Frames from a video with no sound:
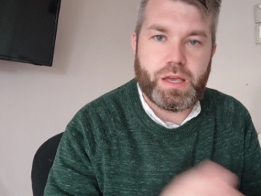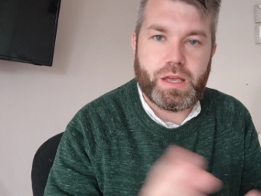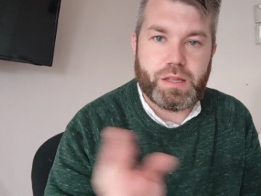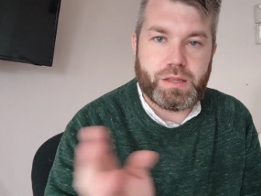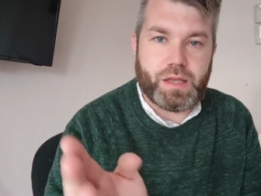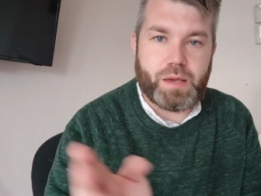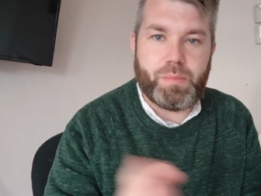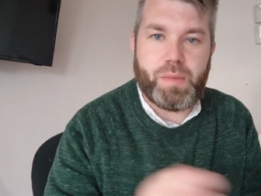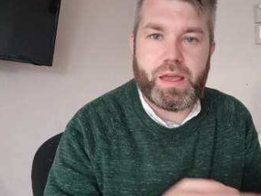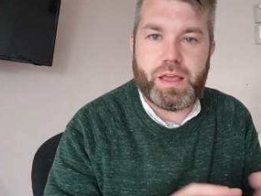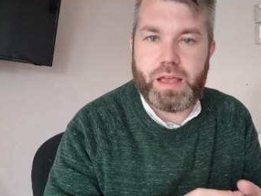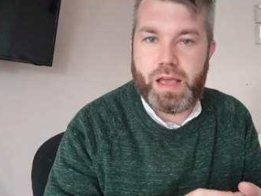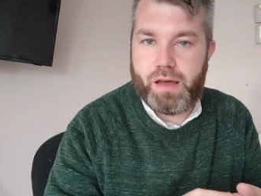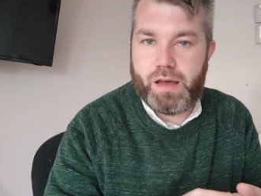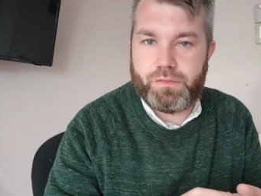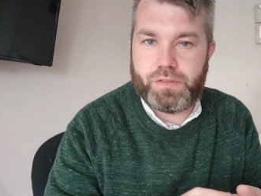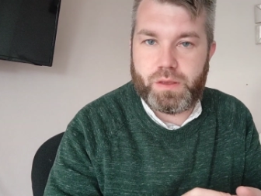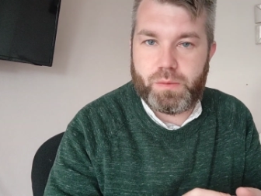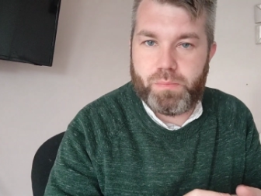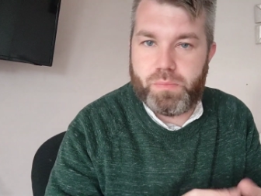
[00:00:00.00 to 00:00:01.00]
they may
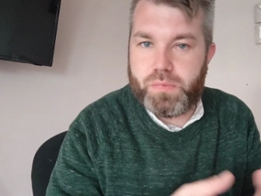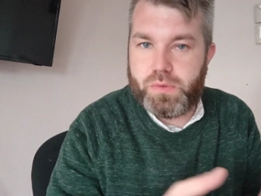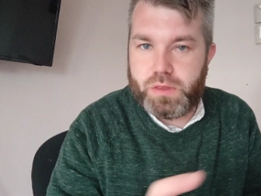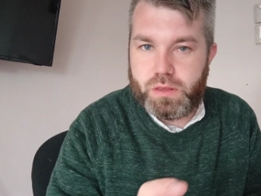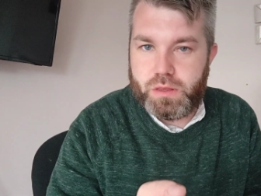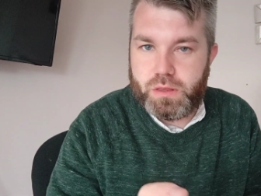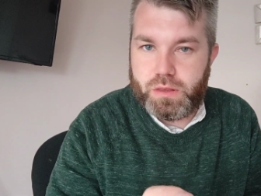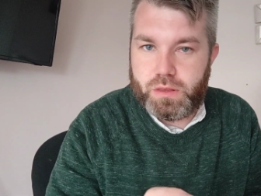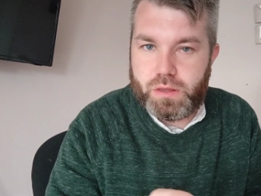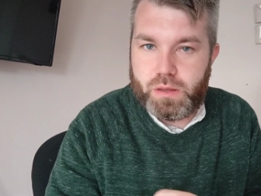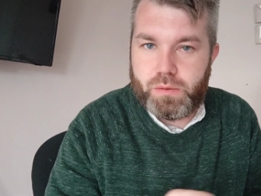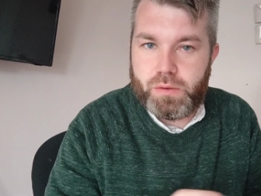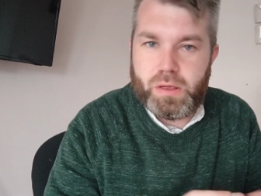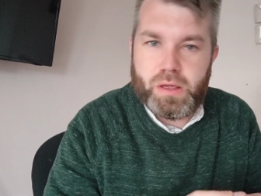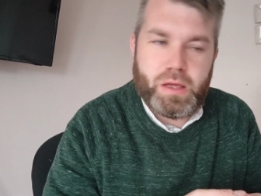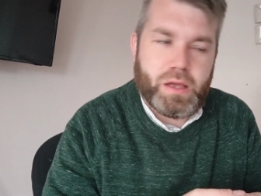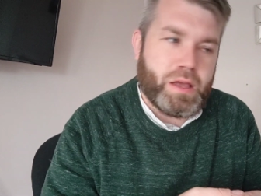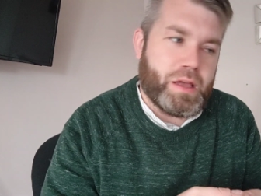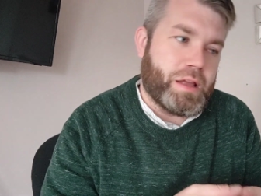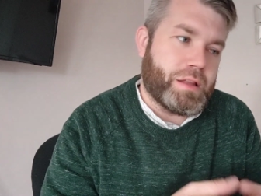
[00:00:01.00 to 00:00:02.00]
have the, the,
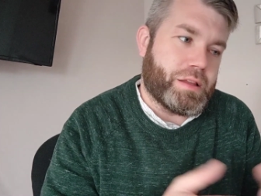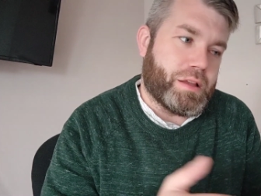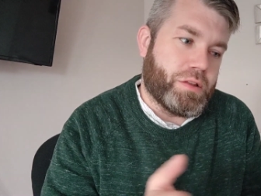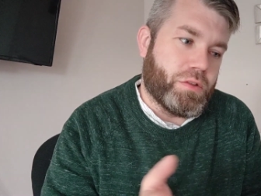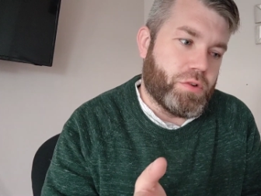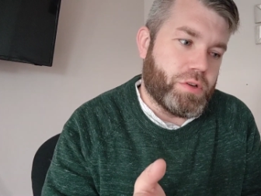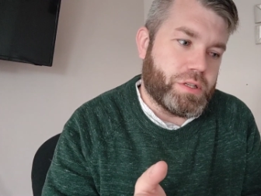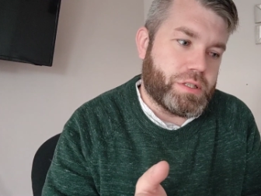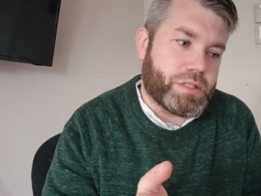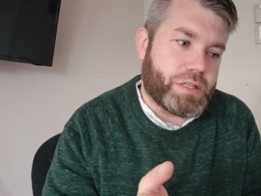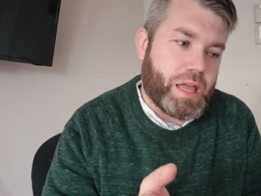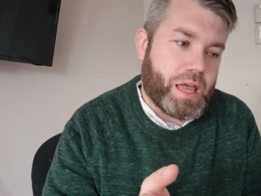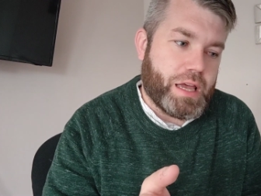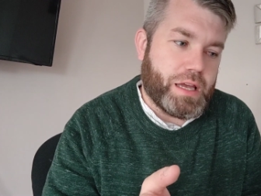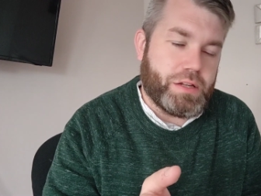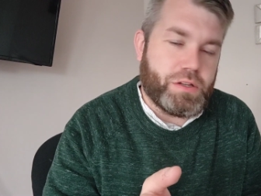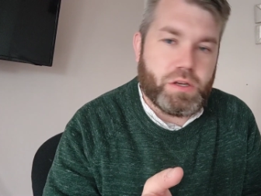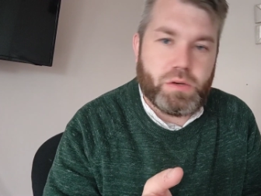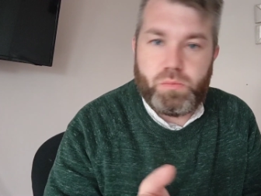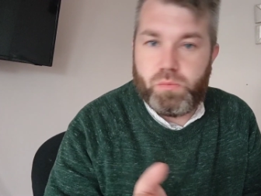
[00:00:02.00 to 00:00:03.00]
the nice
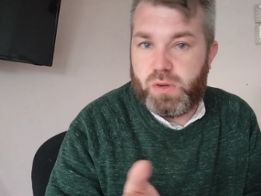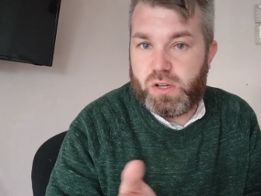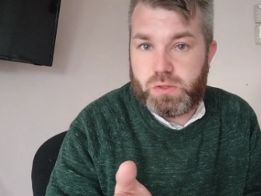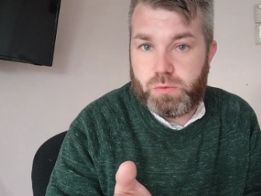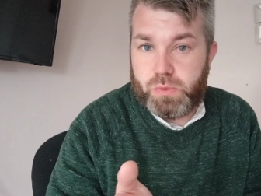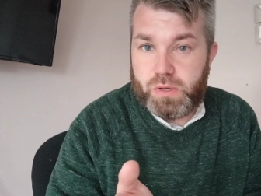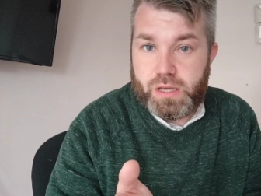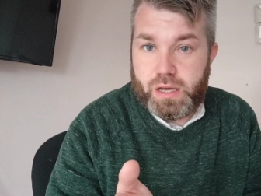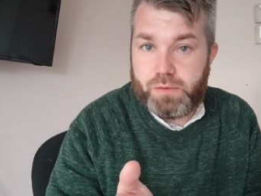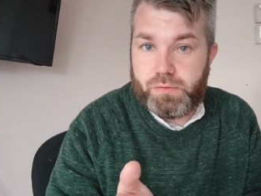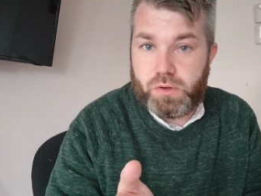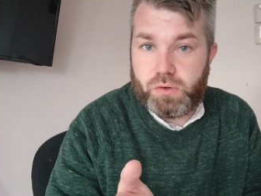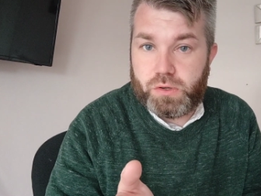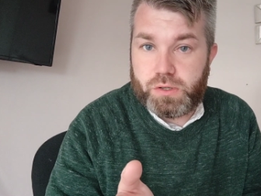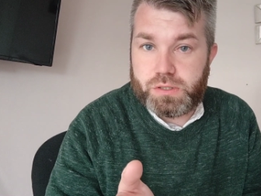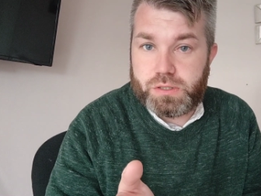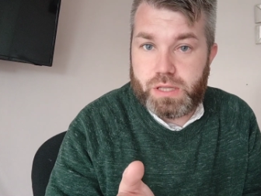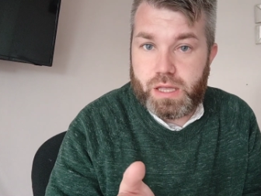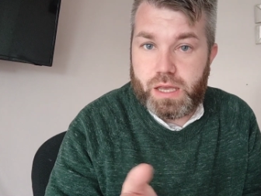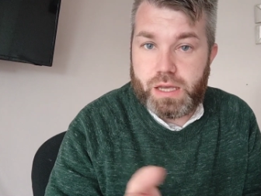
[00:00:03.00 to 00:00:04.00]
stadium, which we have a
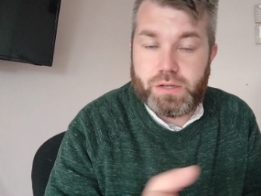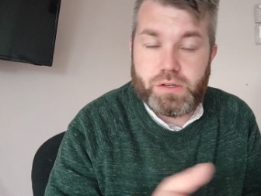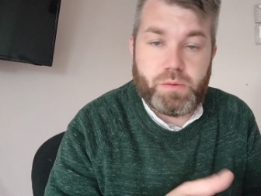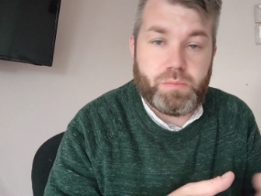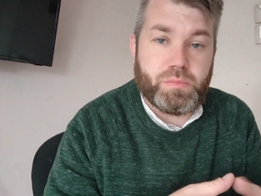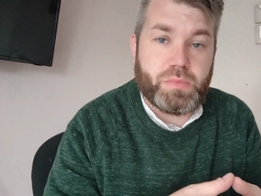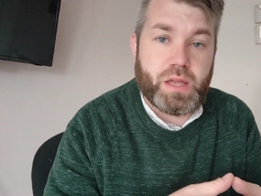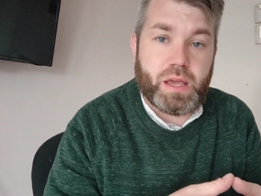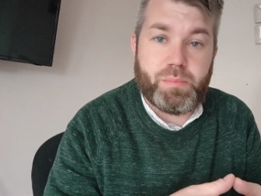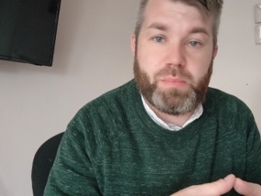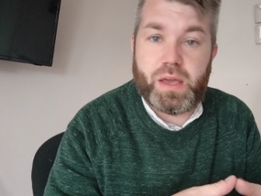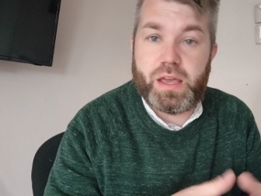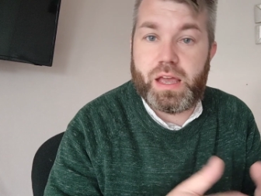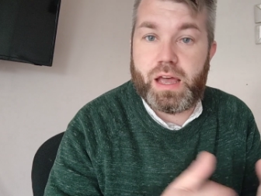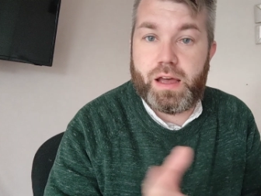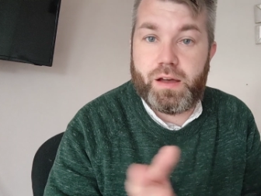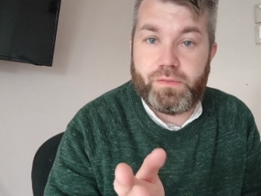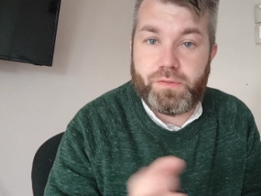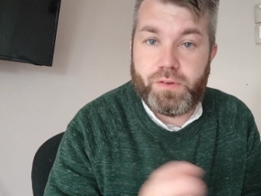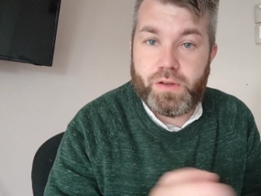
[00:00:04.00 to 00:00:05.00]
nice stadium. They may
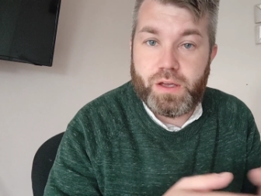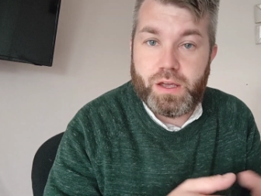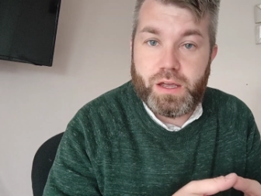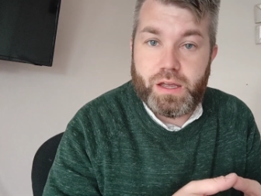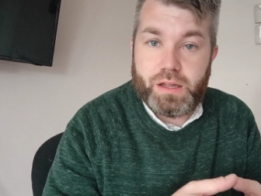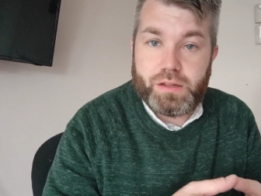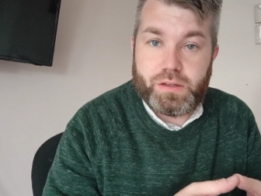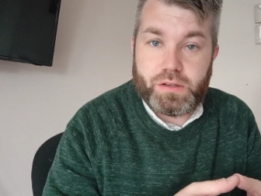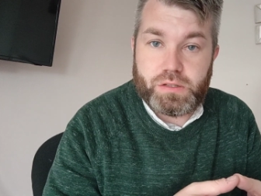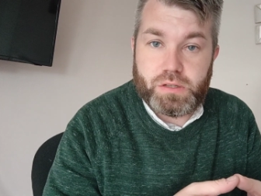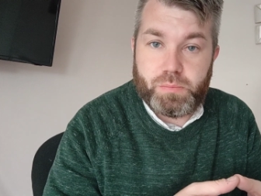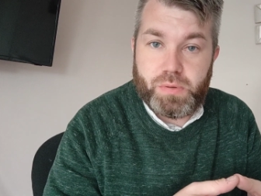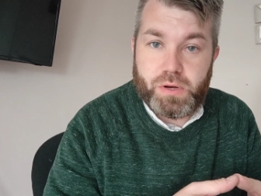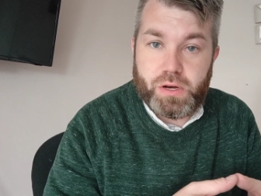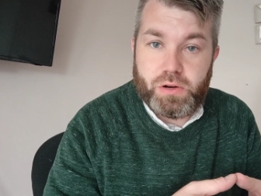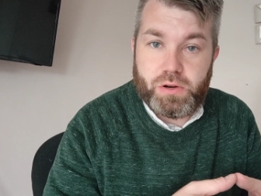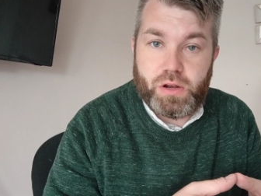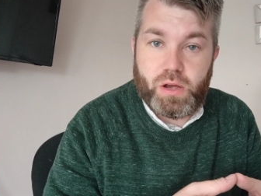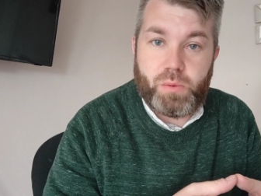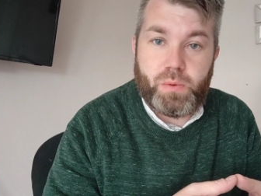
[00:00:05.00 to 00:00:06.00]
have the
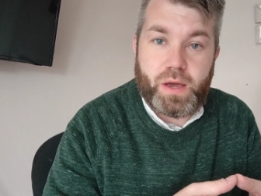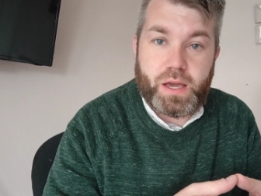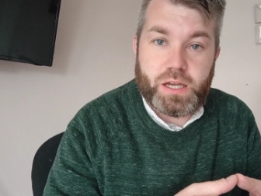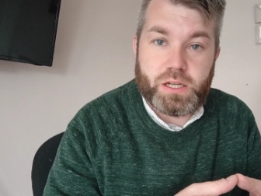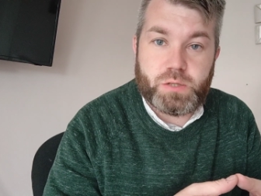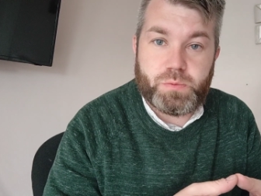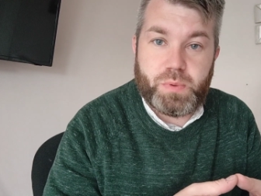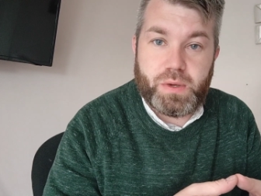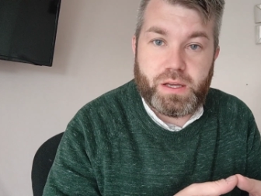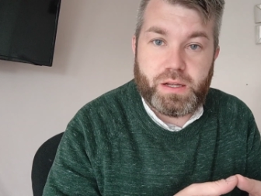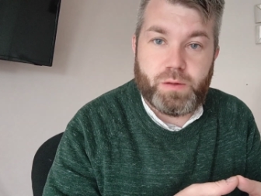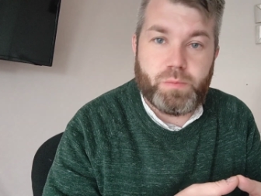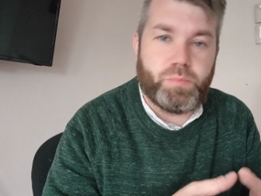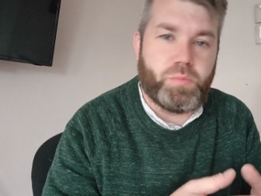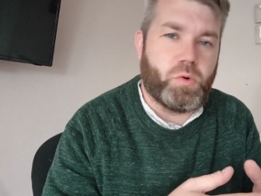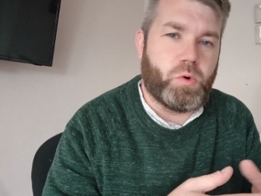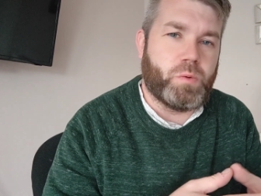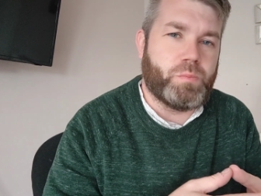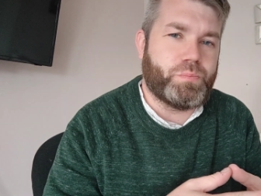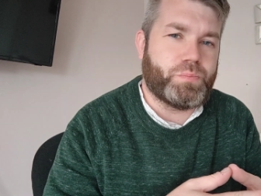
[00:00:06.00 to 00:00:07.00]
superior wage bill,
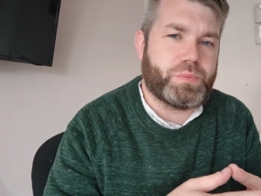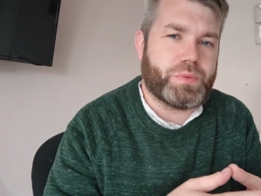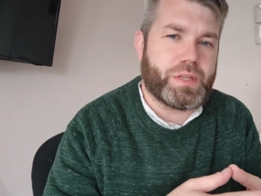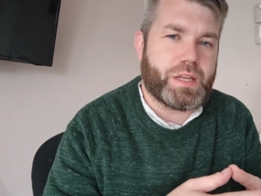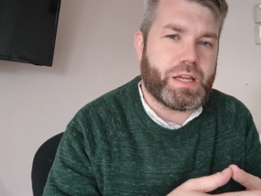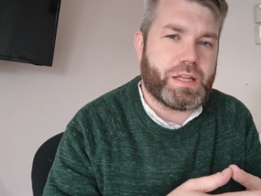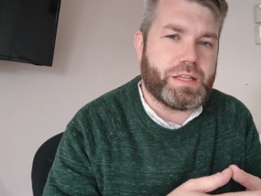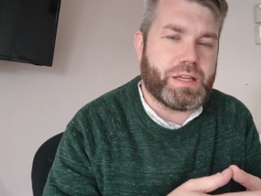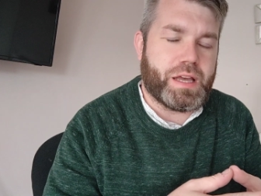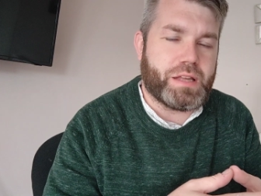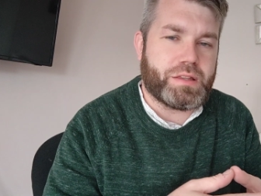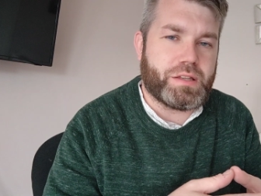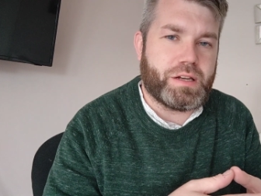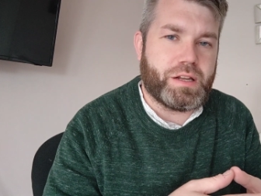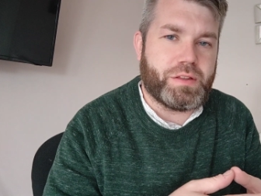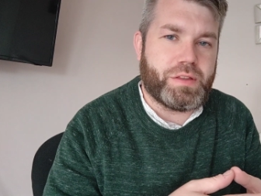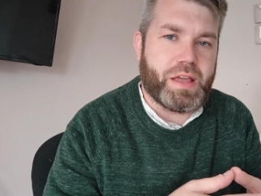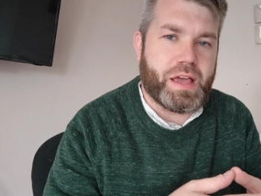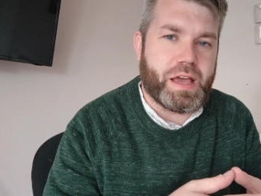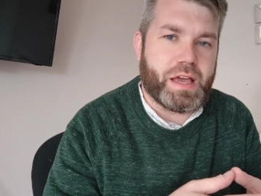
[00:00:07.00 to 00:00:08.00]
but at the end of the
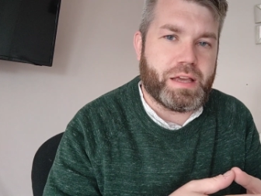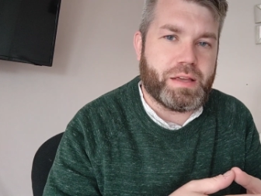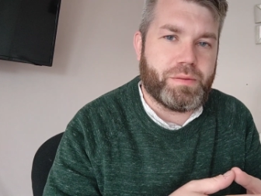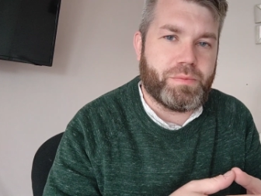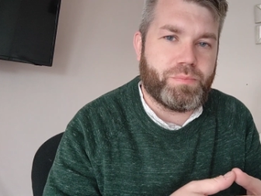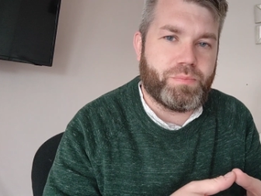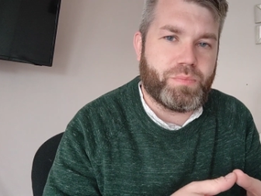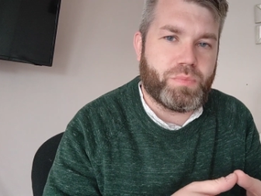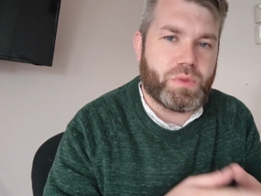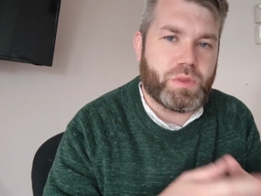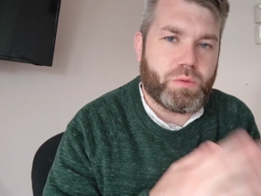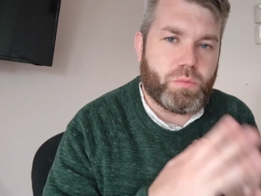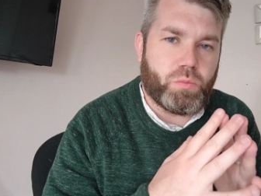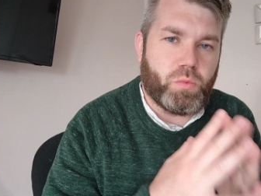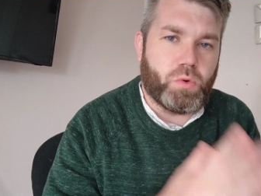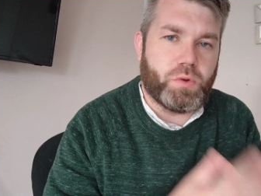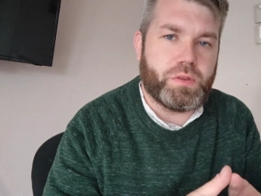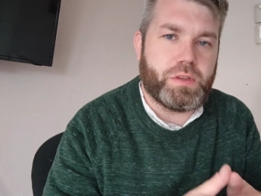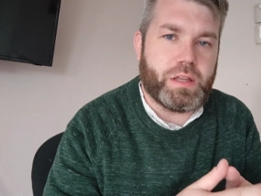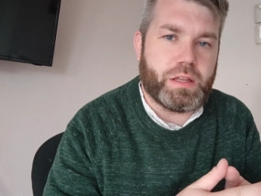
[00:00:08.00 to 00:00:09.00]
day,
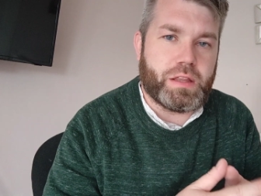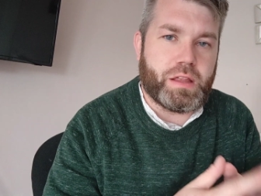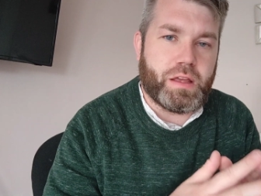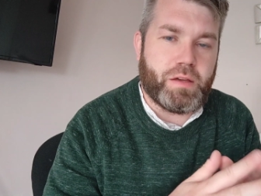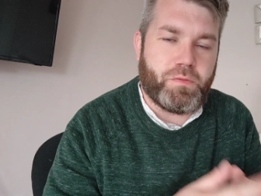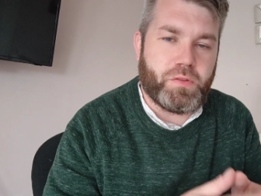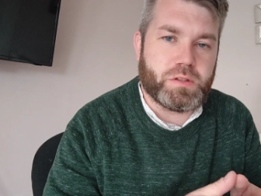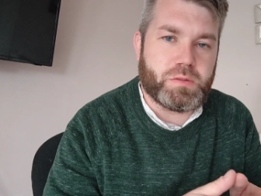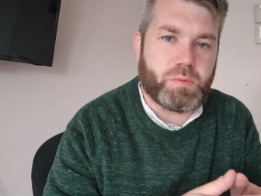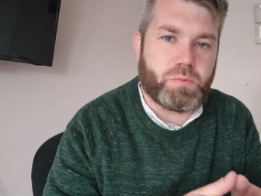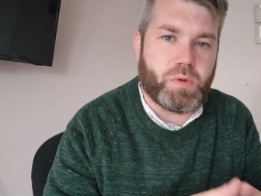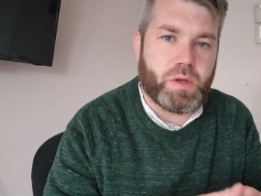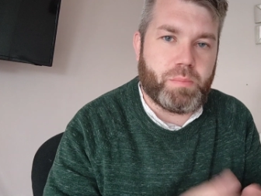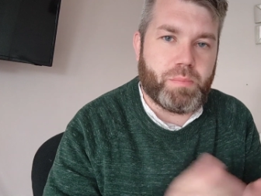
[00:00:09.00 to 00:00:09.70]
one the difference between